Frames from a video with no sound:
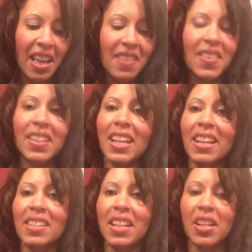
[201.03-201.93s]
The
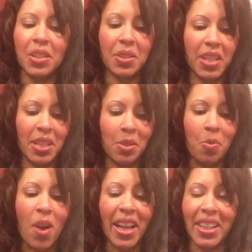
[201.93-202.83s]
next color is
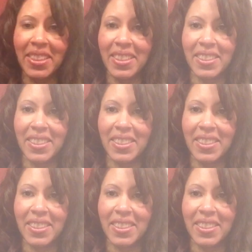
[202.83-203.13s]
white,